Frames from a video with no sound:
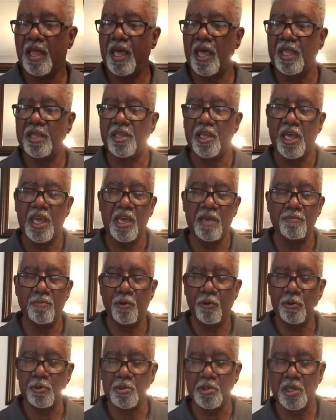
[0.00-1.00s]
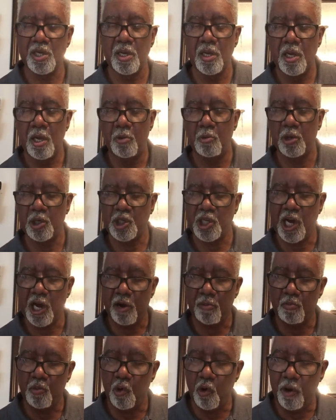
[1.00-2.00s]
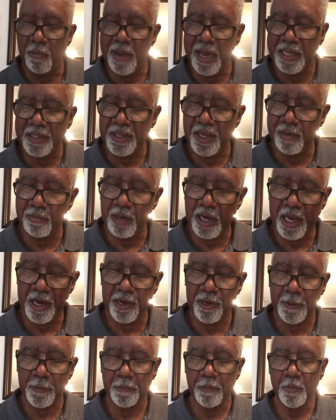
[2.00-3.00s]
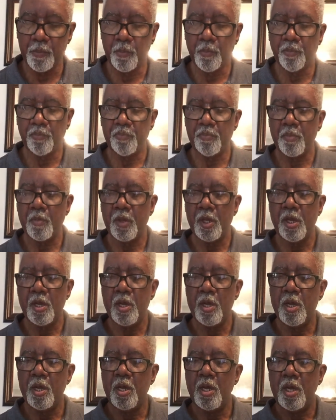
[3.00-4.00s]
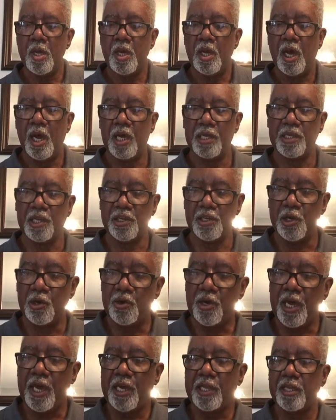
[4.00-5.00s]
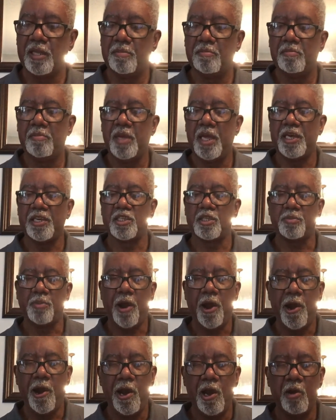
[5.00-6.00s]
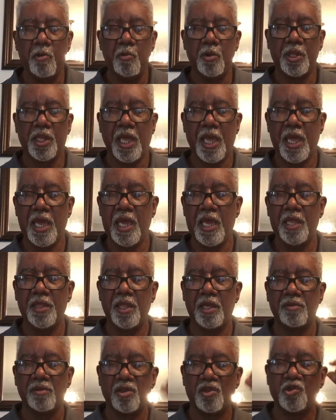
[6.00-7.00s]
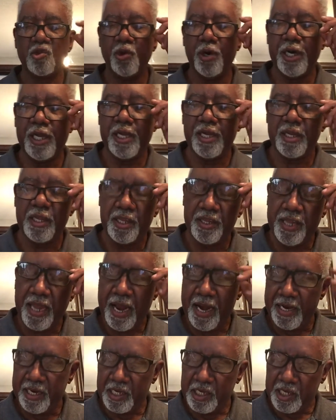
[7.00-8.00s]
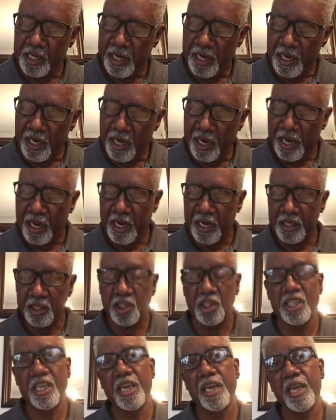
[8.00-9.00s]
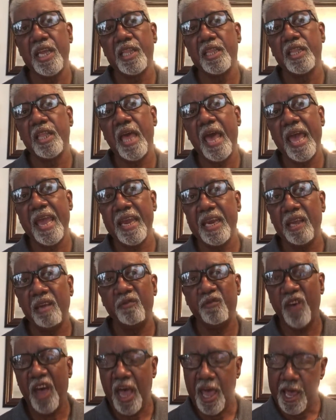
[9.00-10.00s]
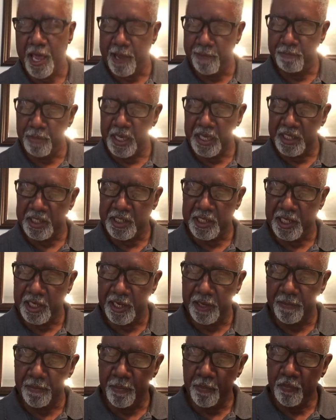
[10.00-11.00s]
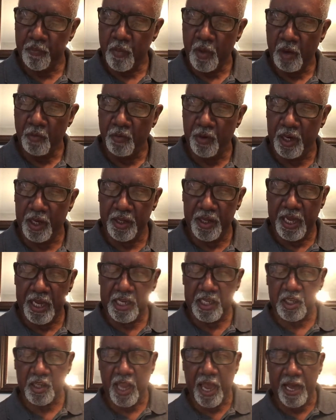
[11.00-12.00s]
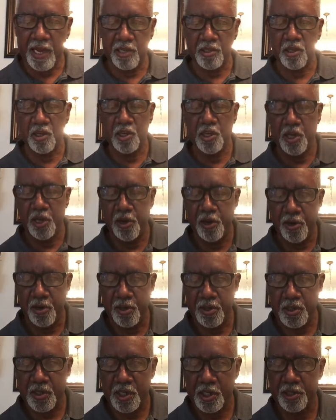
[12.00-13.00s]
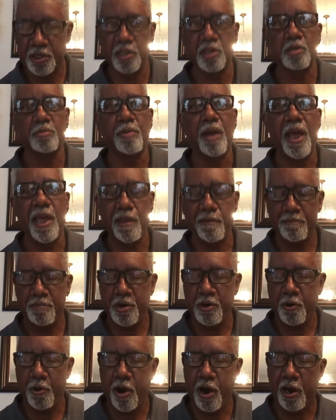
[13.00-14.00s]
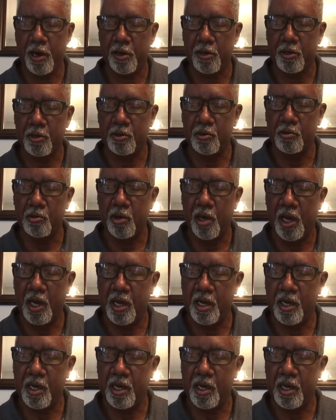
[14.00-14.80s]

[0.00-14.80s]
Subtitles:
and the Hebrews. We'll talk more about them later. The new kingdom expired with the end of the 20th dynasty in 1085 BC. For the next 1,000 years, despite periodical